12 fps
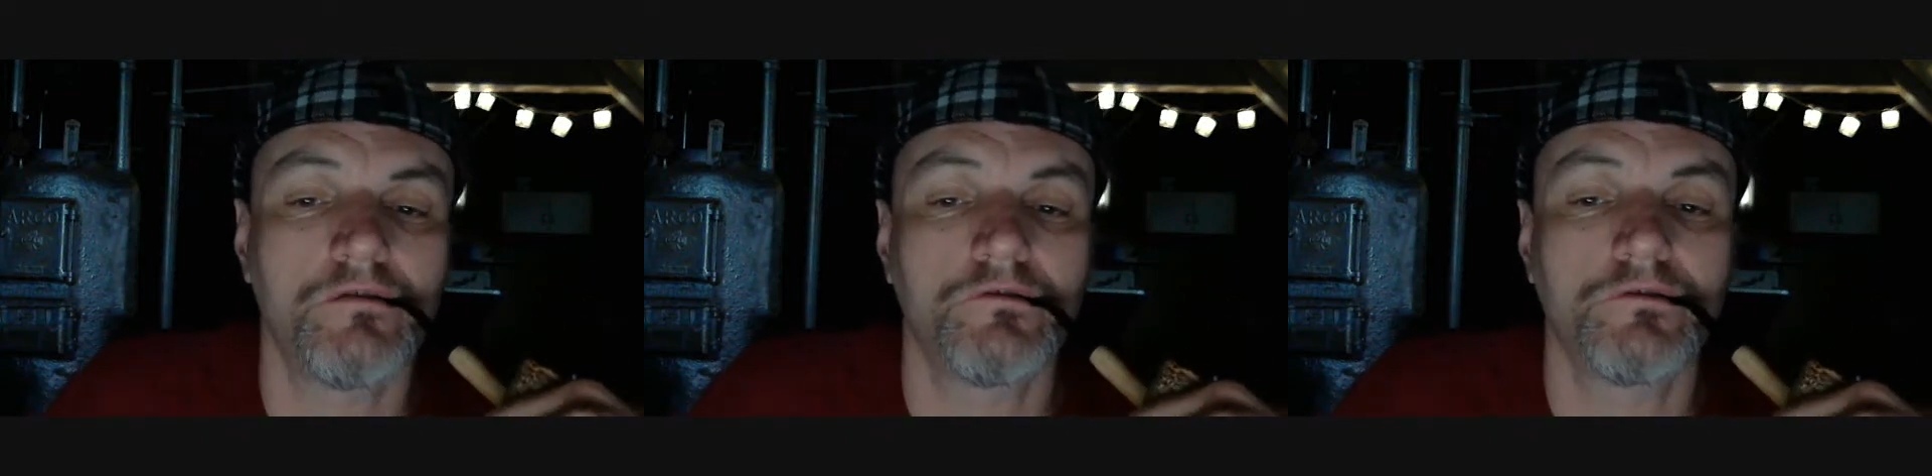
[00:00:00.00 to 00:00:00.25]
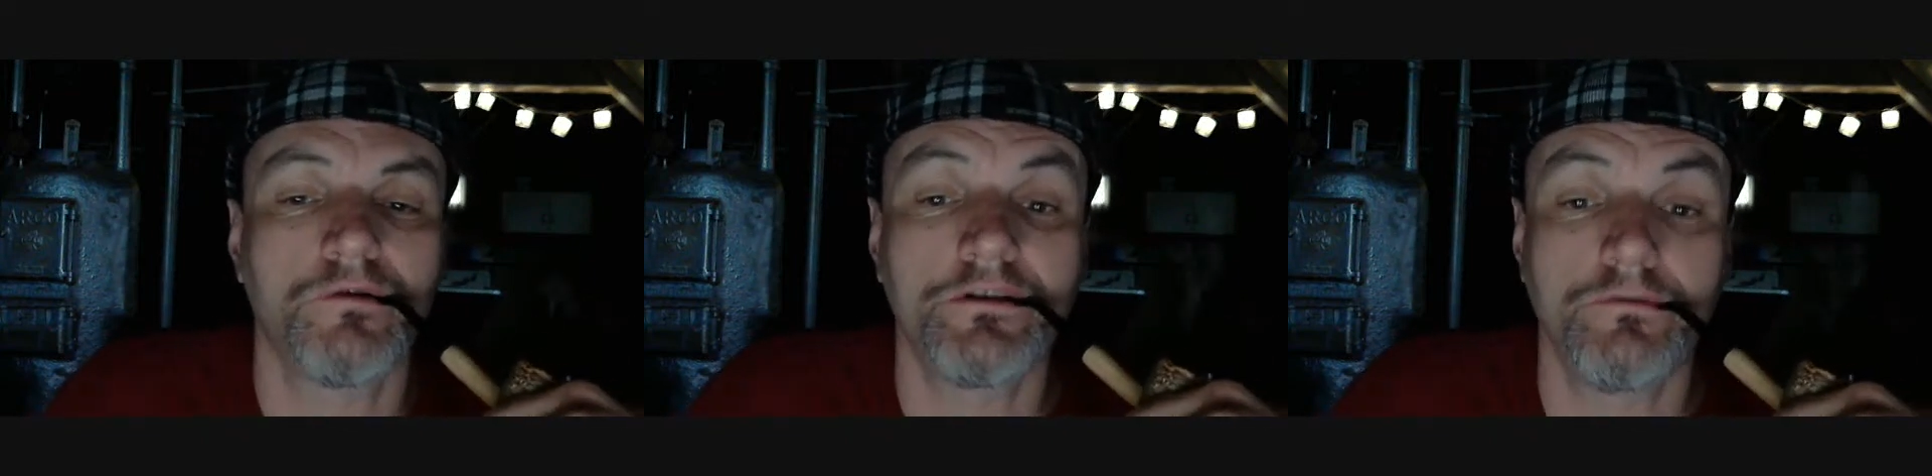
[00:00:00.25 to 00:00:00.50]
I
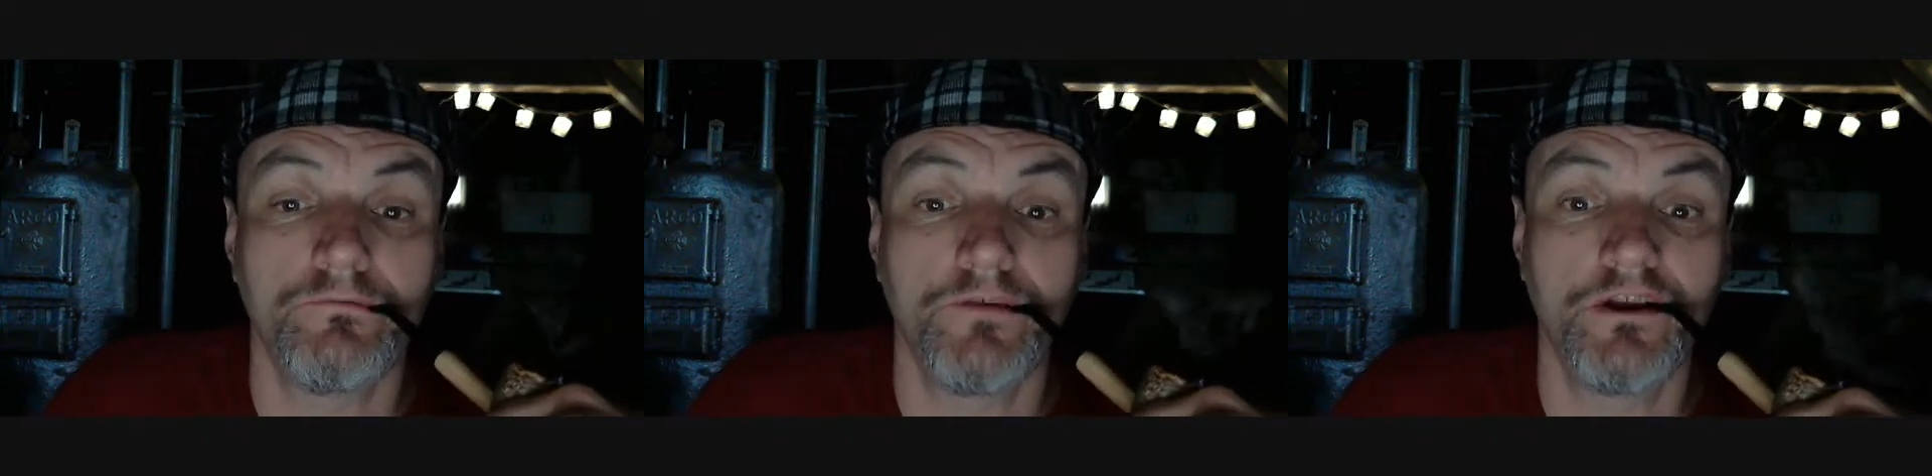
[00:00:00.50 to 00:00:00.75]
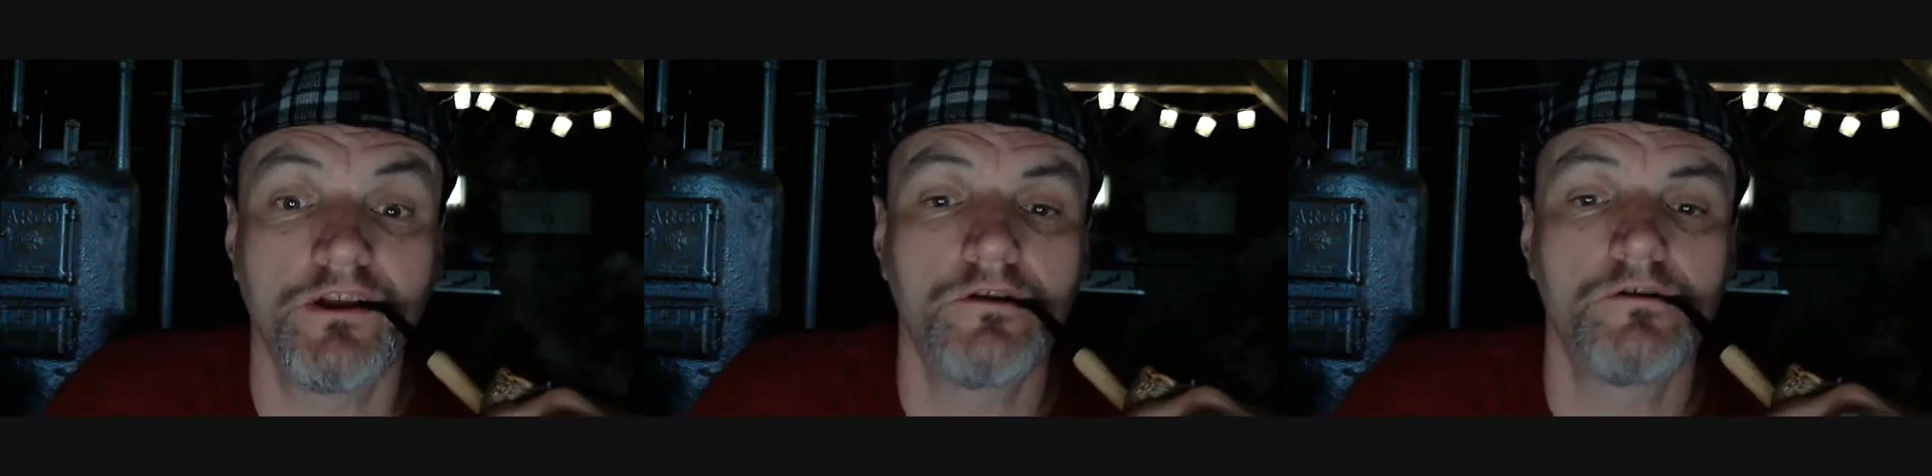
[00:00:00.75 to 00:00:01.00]
was watching
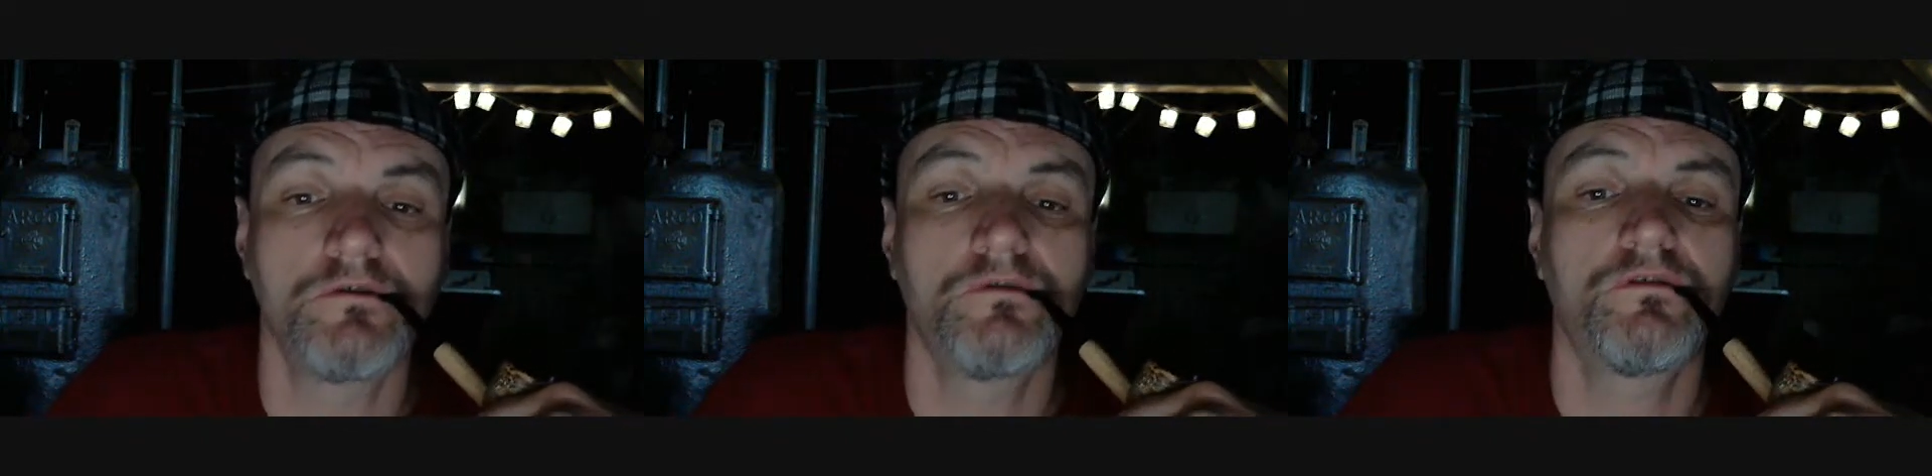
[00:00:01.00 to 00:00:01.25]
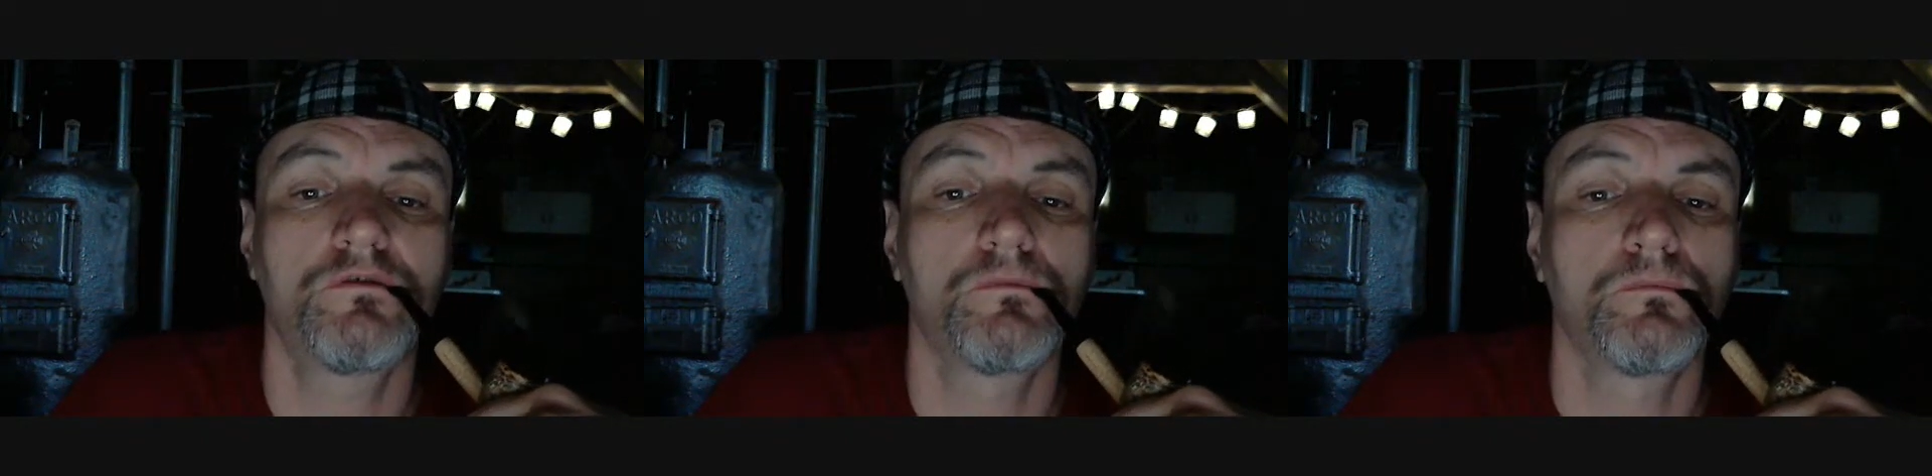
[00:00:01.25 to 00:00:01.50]
videos,